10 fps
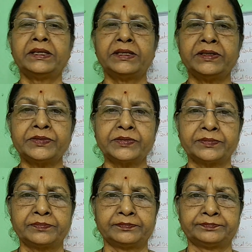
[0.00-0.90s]
is
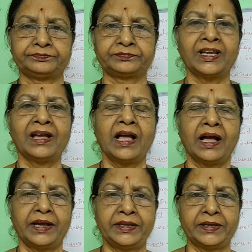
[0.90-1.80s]

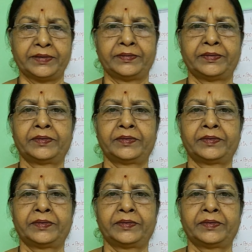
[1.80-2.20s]
Iyer.